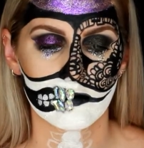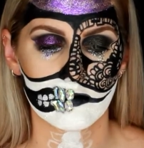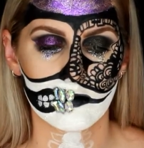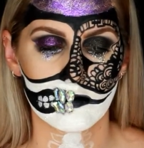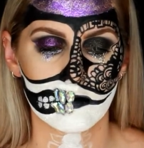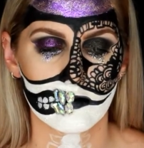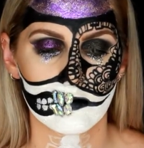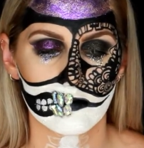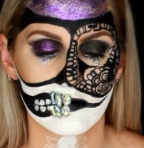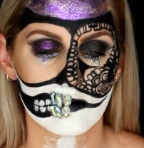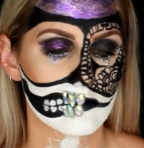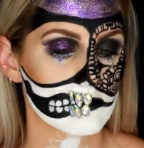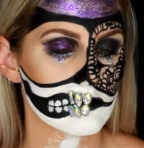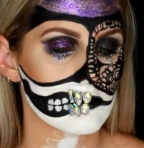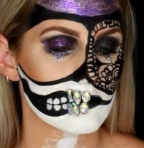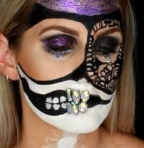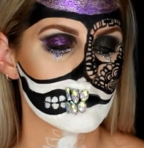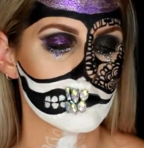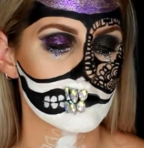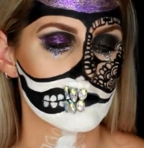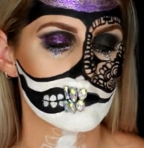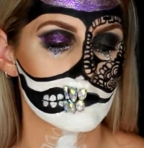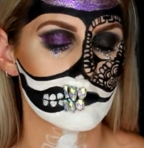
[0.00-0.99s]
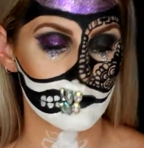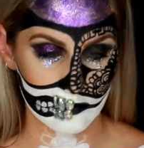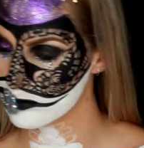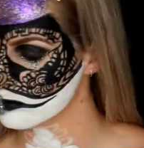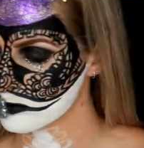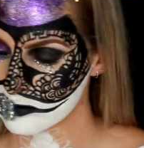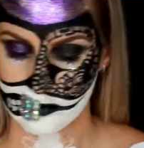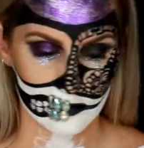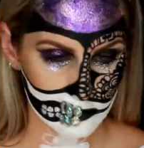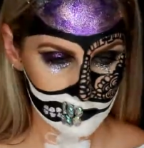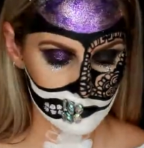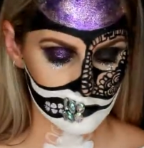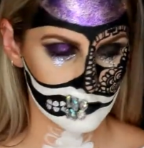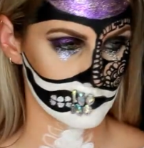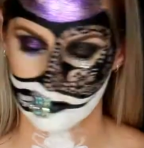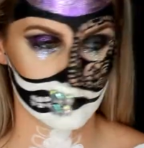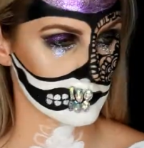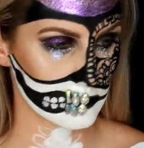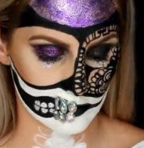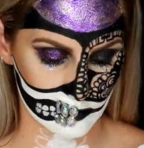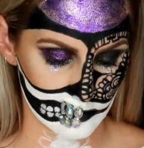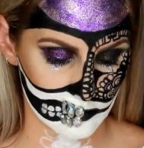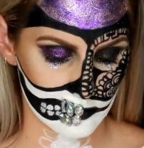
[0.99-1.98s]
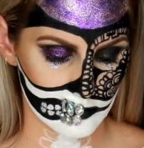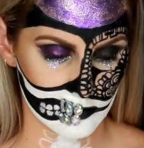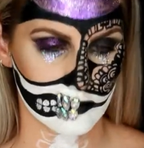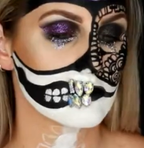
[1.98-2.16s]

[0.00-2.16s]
So I'm just filling everything in.